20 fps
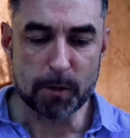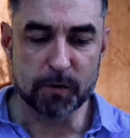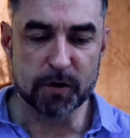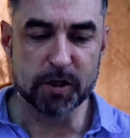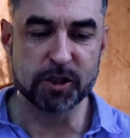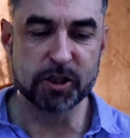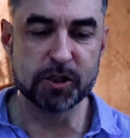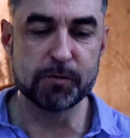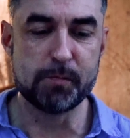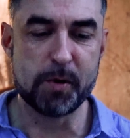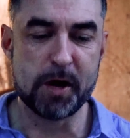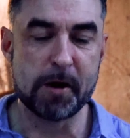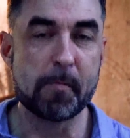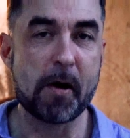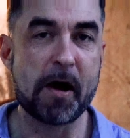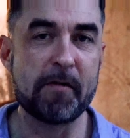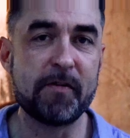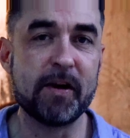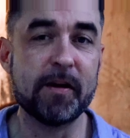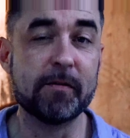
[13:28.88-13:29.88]
This has been
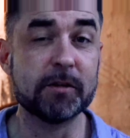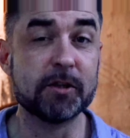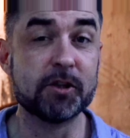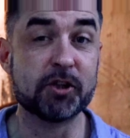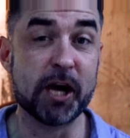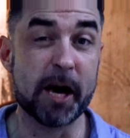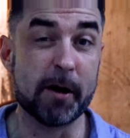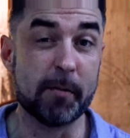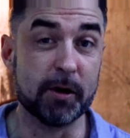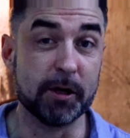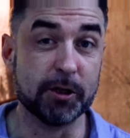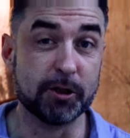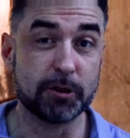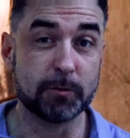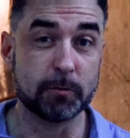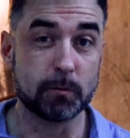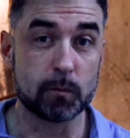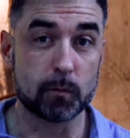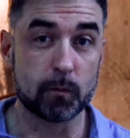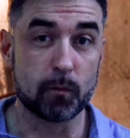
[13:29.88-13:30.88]
my favorite sandwich
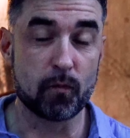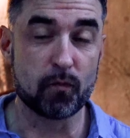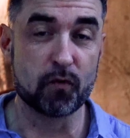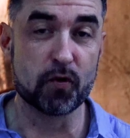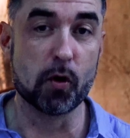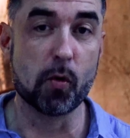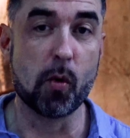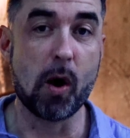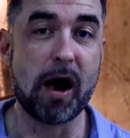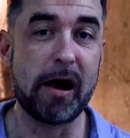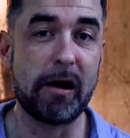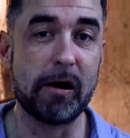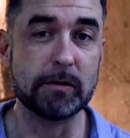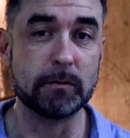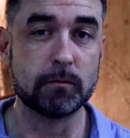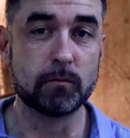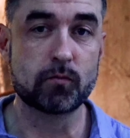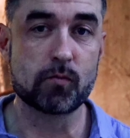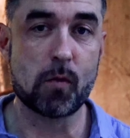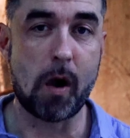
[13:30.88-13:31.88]
for a while.
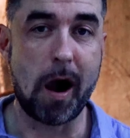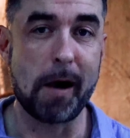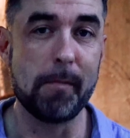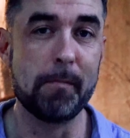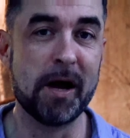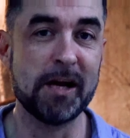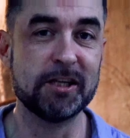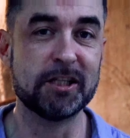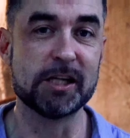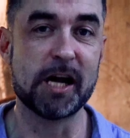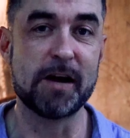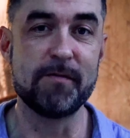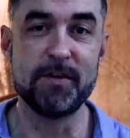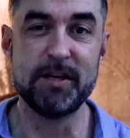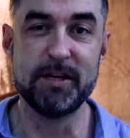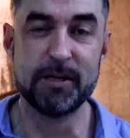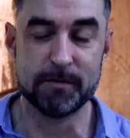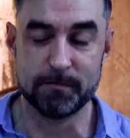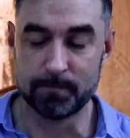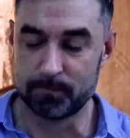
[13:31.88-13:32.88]
I meant it. I've
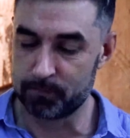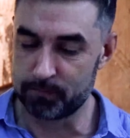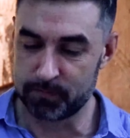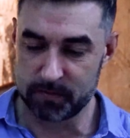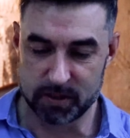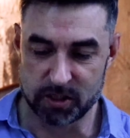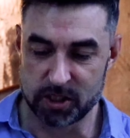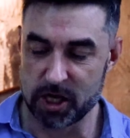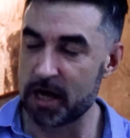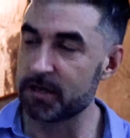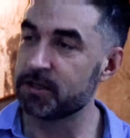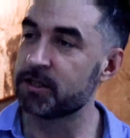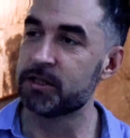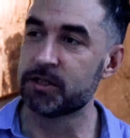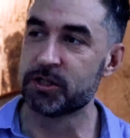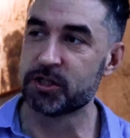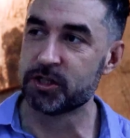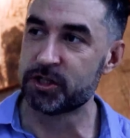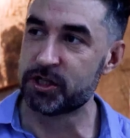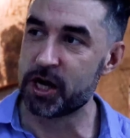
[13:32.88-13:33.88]
eaten
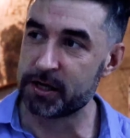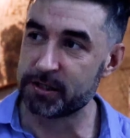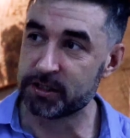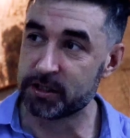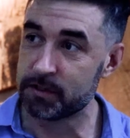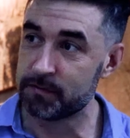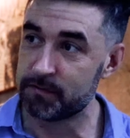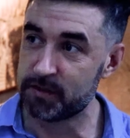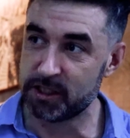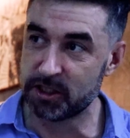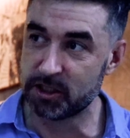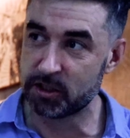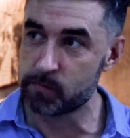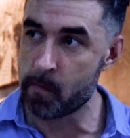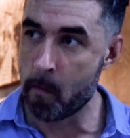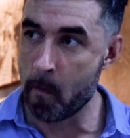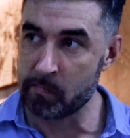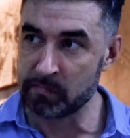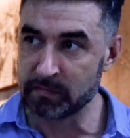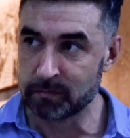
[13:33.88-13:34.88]
dozens and dozens of these
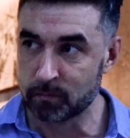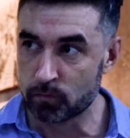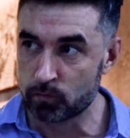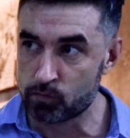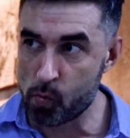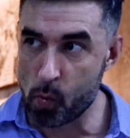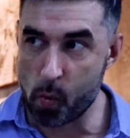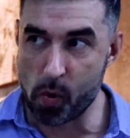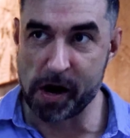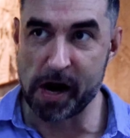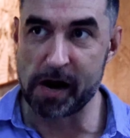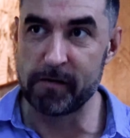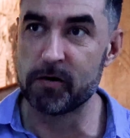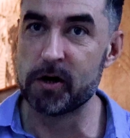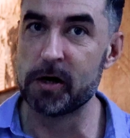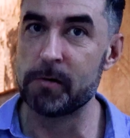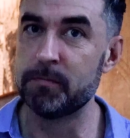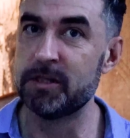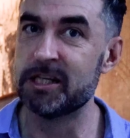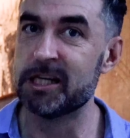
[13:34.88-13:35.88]
whenever
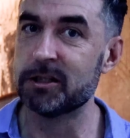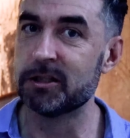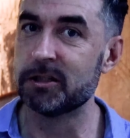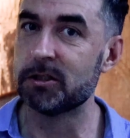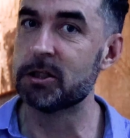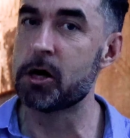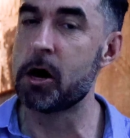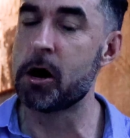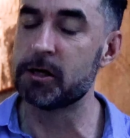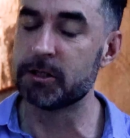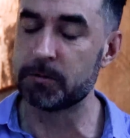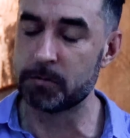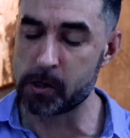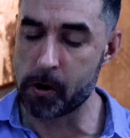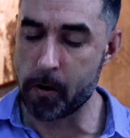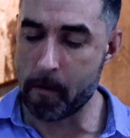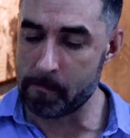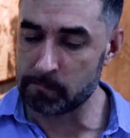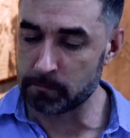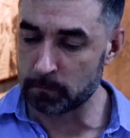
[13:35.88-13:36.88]
I'm down at the
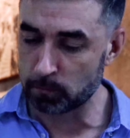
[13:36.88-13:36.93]
hospital